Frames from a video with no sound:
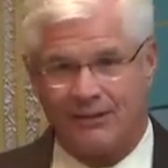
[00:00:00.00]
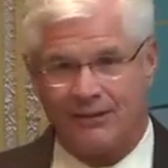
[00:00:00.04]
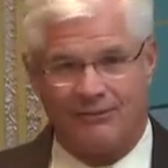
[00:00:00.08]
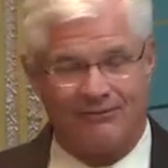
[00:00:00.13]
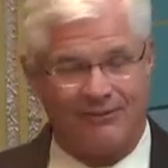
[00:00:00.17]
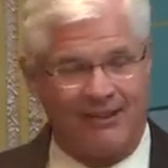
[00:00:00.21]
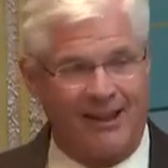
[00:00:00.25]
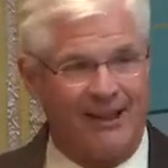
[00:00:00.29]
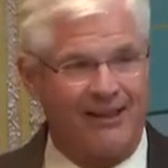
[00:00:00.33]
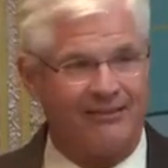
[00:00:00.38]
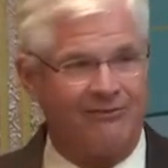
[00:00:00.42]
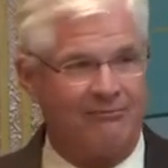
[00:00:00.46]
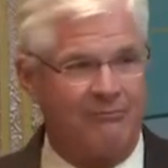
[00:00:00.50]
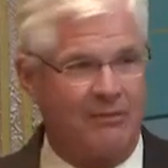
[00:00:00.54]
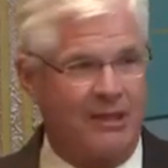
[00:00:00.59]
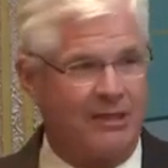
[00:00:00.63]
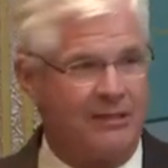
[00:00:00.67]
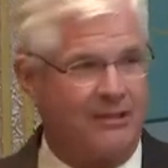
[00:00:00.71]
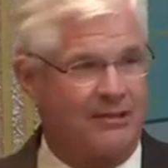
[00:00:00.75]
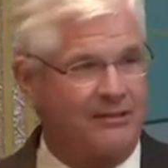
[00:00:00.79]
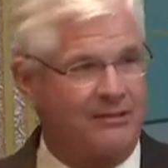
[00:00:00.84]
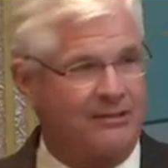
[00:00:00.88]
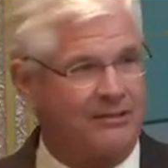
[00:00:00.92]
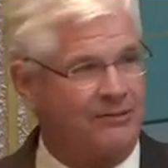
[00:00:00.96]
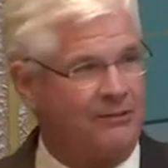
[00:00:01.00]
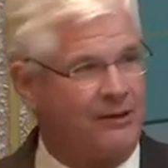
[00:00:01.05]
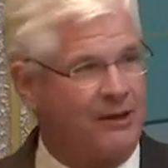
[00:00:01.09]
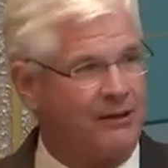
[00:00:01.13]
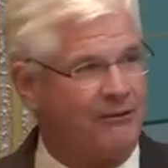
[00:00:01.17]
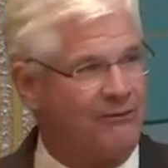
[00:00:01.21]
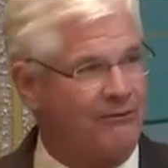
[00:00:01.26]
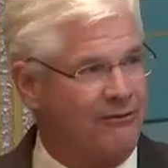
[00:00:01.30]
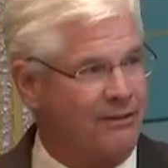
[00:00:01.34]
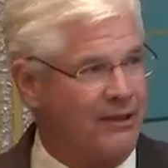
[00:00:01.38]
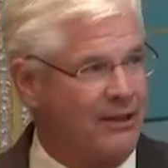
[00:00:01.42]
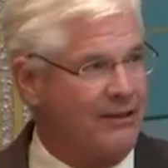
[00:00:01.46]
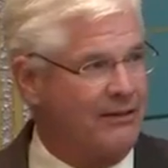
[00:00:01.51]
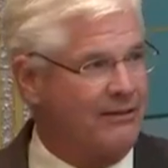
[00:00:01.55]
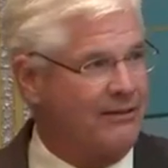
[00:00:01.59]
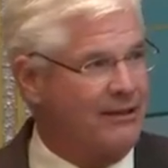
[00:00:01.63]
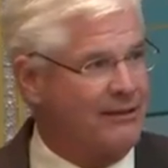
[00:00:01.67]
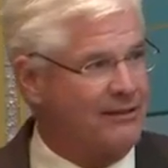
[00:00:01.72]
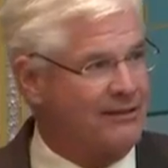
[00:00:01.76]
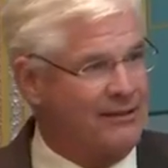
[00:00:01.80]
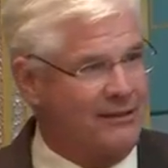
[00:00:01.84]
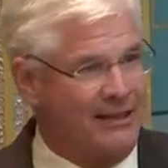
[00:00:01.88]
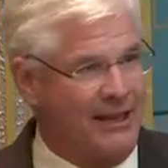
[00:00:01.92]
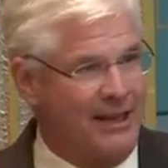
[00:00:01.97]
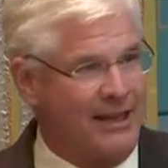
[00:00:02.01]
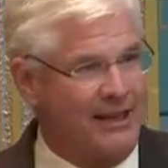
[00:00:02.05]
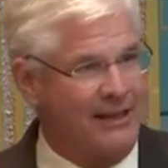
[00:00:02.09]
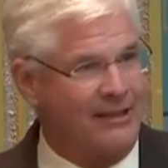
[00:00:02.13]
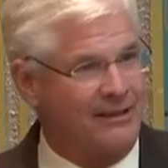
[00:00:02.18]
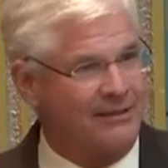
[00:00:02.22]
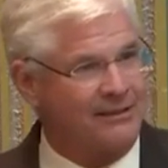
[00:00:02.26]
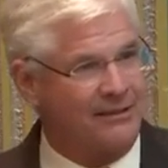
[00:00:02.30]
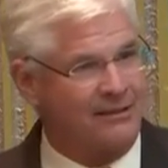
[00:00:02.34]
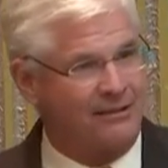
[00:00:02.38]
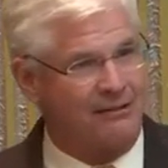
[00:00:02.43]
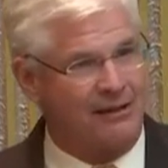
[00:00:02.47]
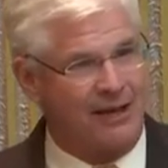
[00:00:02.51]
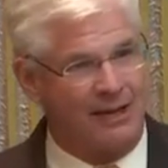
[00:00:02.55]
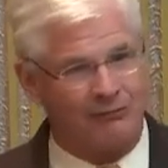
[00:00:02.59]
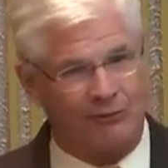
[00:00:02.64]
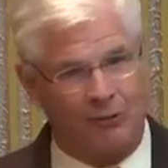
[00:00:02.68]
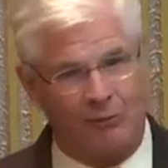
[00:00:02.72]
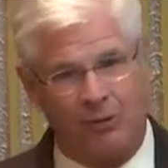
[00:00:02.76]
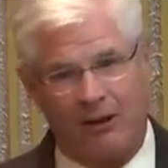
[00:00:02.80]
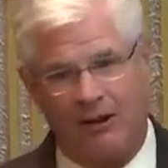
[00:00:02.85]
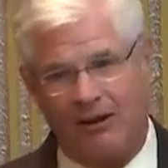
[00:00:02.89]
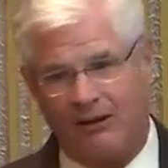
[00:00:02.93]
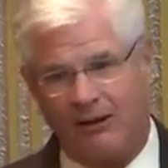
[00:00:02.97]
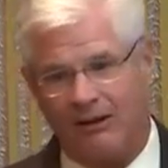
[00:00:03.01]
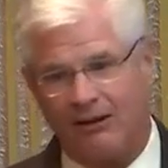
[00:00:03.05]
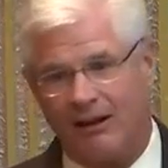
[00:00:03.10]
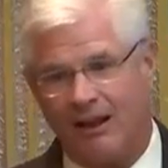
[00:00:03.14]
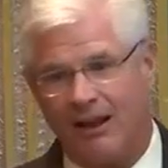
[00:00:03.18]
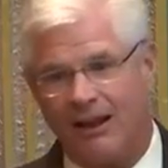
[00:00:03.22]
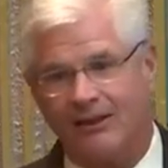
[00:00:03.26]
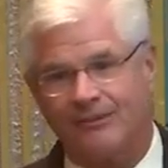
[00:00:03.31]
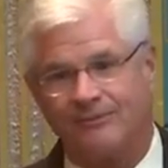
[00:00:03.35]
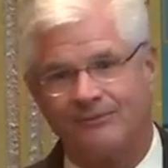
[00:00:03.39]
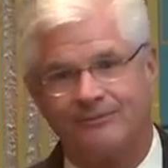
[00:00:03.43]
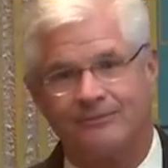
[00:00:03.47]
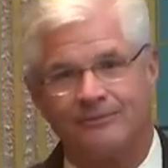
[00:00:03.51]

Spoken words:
5 million square feet, and today it's a gravel parking lot.